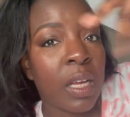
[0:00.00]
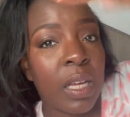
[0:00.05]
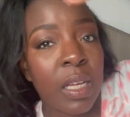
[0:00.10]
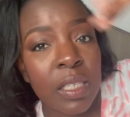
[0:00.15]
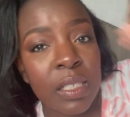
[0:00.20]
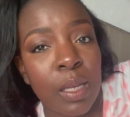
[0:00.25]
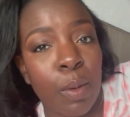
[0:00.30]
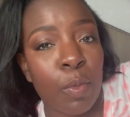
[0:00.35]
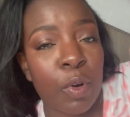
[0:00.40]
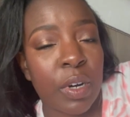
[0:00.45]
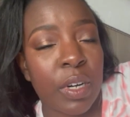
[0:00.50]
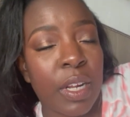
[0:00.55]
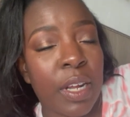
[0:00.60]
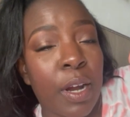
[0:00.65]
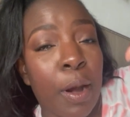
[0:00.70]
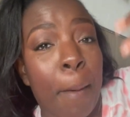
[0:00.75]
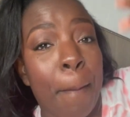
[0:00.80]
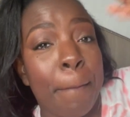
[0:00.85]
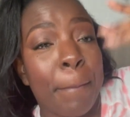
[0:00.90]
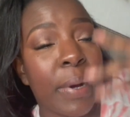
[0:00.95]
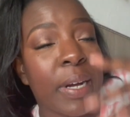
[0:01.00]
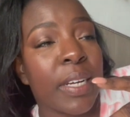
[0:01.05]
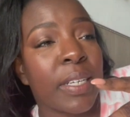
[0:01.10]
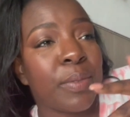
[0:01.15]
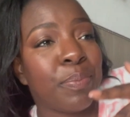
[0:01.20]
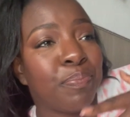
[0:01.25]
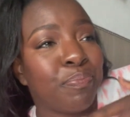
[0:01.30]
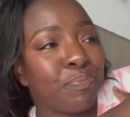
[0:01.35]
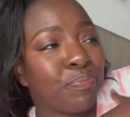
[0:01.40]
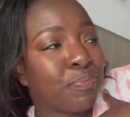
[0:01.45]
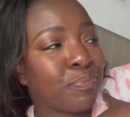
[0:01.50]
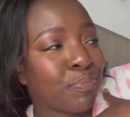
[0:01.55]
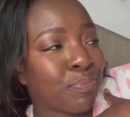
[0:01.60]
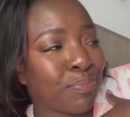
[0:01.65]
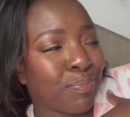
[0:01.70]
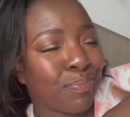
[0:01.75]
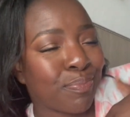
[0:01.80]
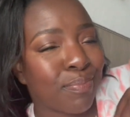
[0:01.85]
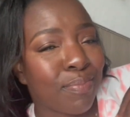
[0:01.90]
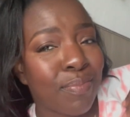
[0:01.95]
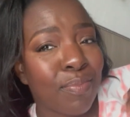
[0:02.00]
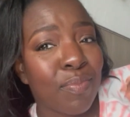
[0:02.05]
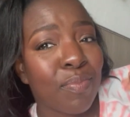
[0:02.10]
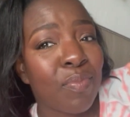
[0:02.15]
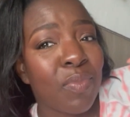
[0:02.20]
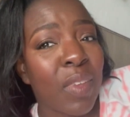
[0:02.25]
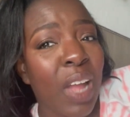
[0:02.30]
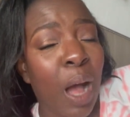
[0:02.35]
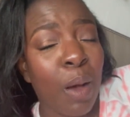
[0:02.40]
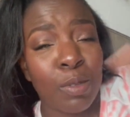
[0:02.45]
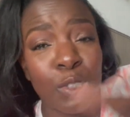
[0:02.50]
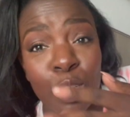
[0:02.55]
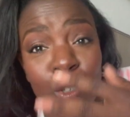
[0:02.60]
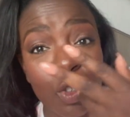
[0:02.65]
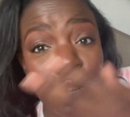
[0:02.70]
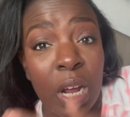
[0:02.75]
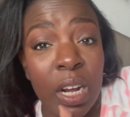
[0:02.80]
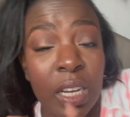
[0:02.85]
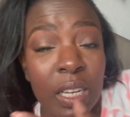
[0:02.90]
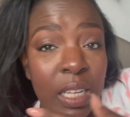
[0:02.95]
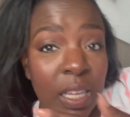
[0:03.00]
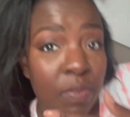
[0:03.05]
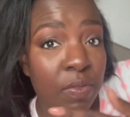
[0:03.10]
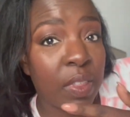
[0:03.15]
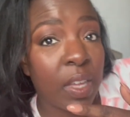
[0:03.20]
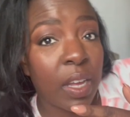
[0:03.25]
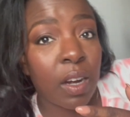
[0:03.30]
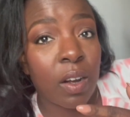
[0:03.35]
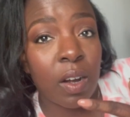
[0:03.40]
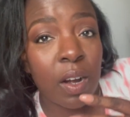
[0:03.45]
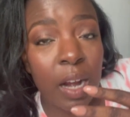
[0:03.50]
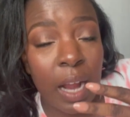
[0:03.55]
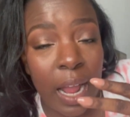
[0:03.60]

somewhere in here. But I was going to try to leave there